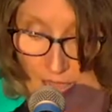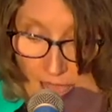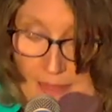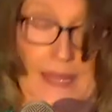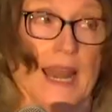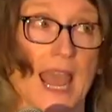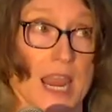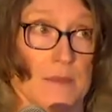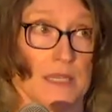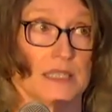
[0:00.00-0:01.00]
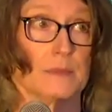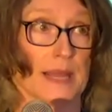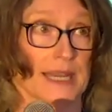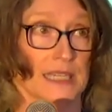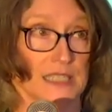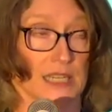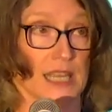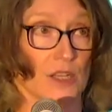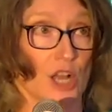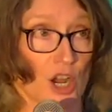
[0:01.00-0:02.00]
and that Haman is planning to
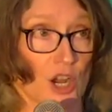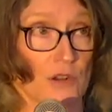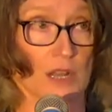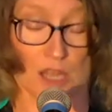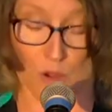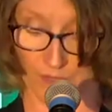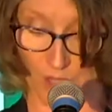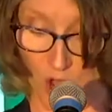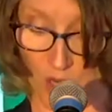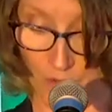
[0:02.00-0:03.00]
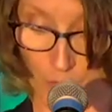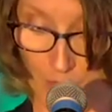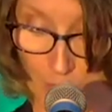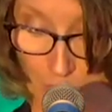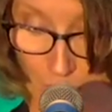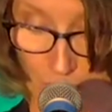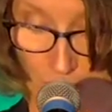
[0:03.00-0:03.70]
kill her along with all of her people.